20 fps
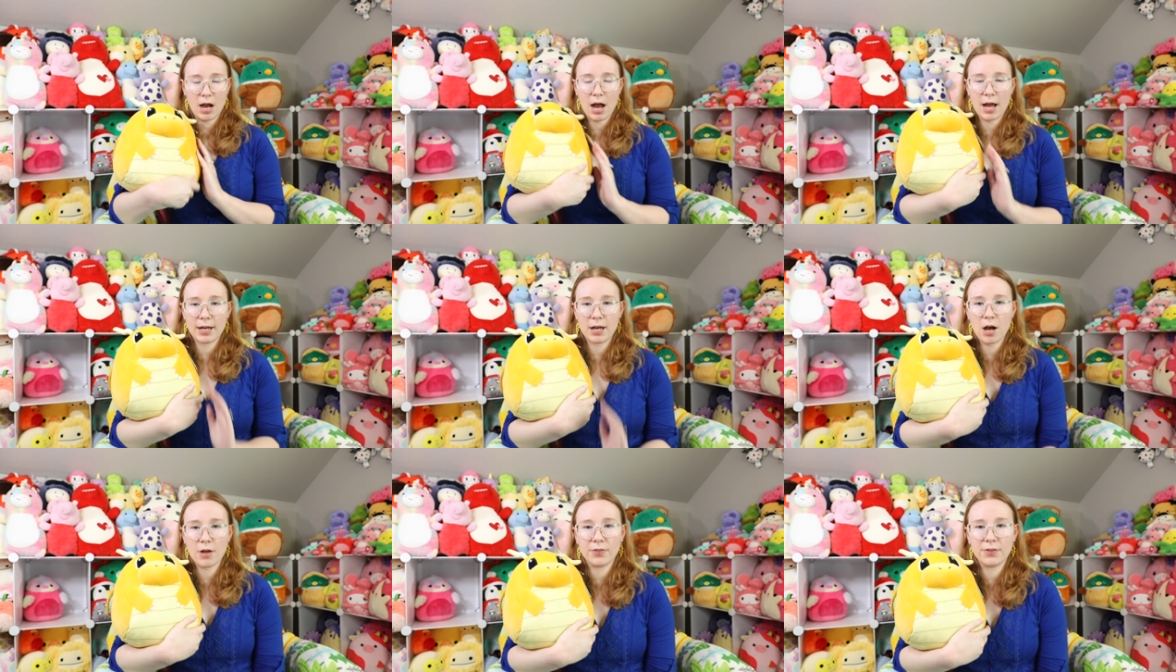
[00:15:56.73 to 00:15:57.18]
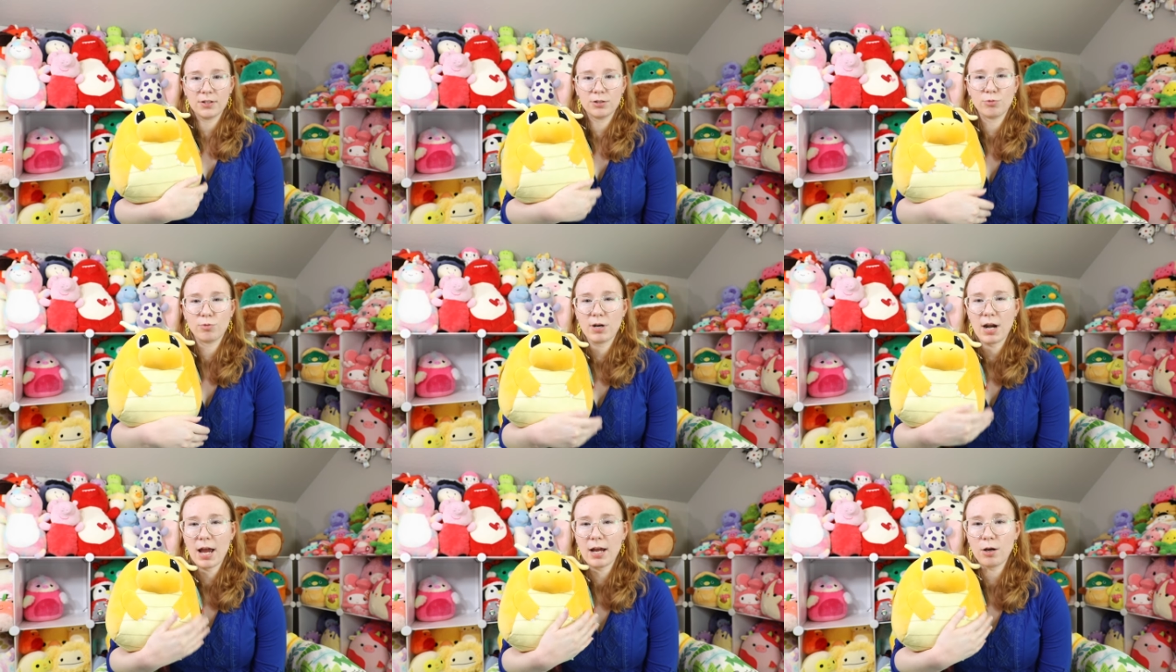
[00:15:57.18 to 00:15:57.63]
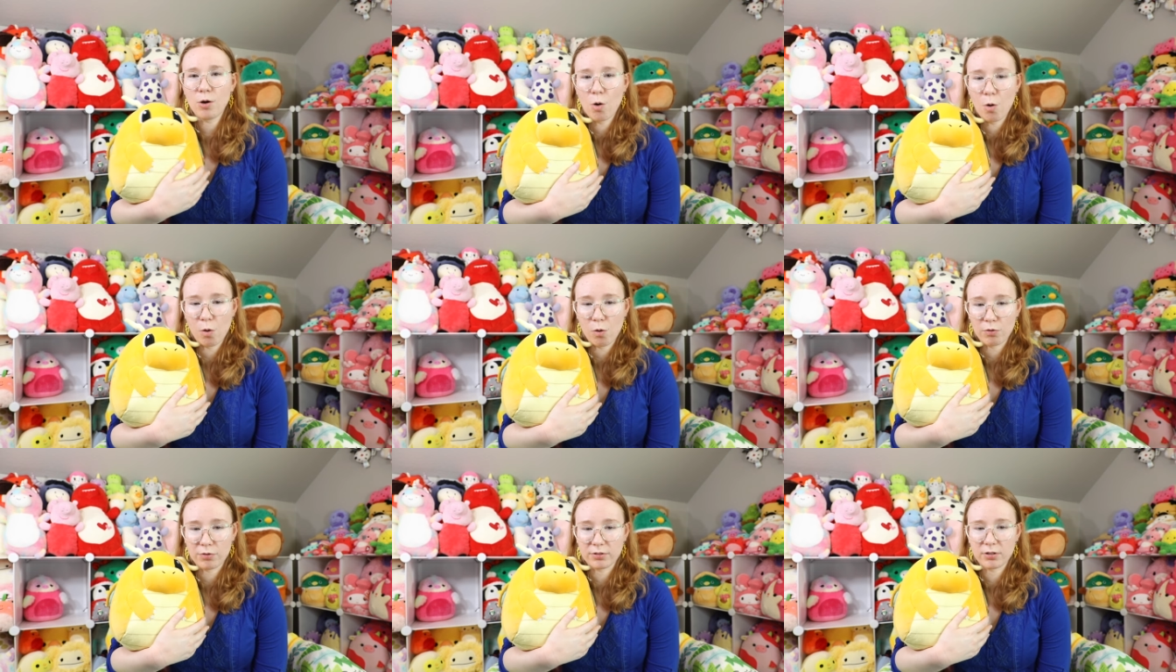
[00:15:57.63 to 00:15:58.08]
I got this one at
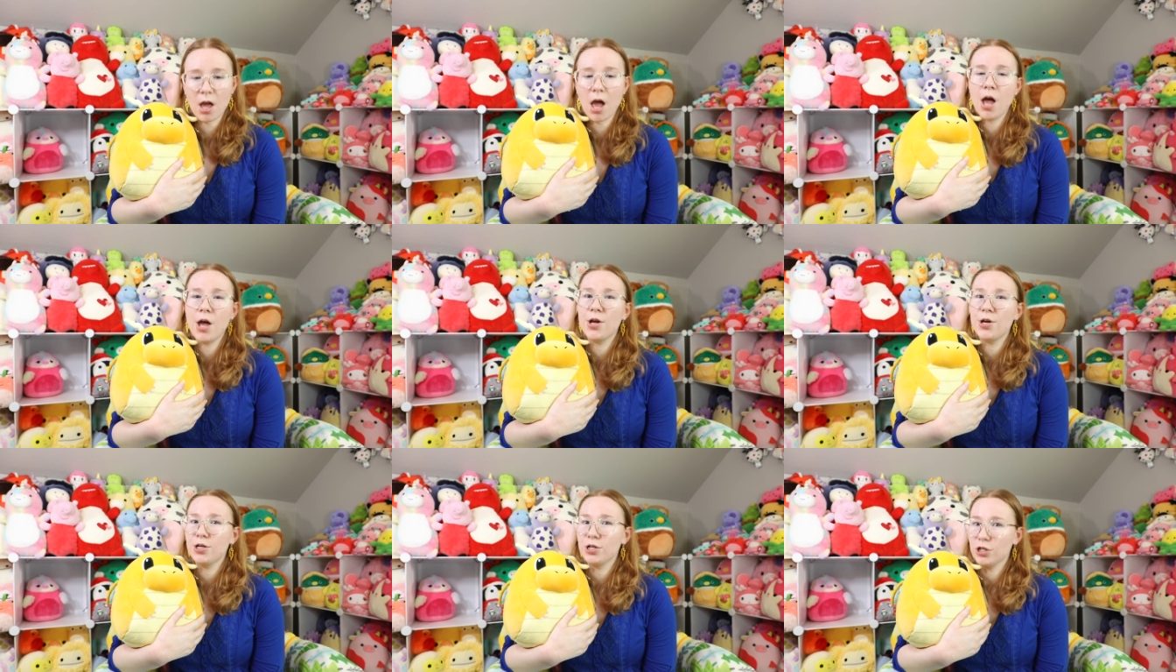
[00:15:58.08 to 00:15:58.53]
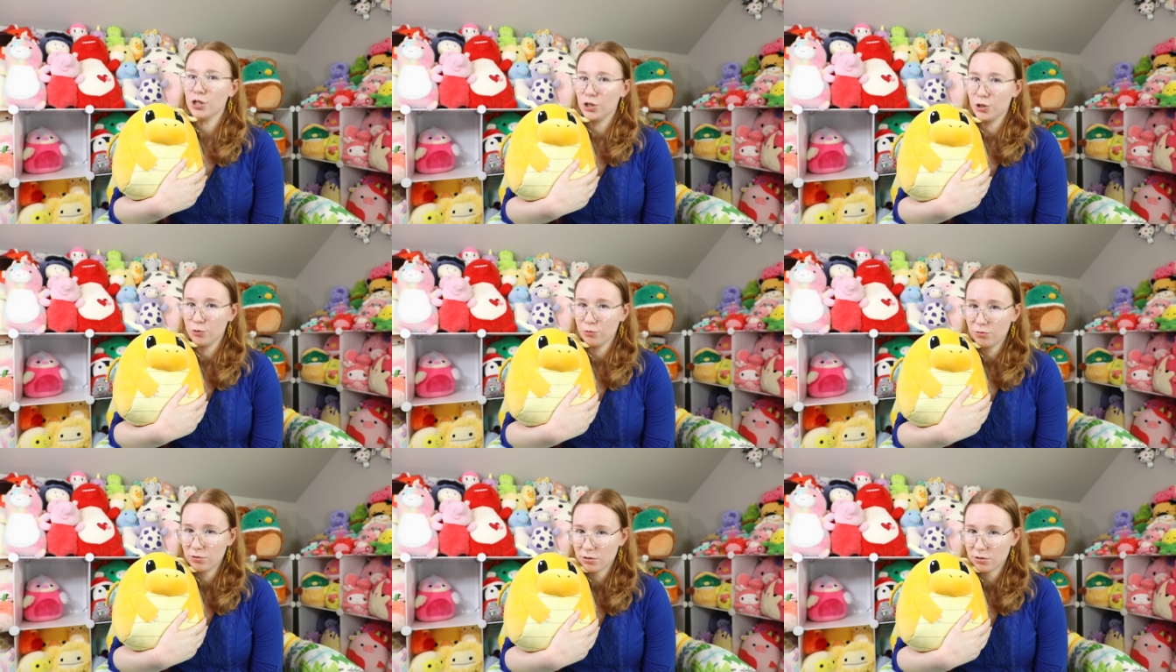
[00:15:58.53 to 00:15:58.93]
Kohl's, you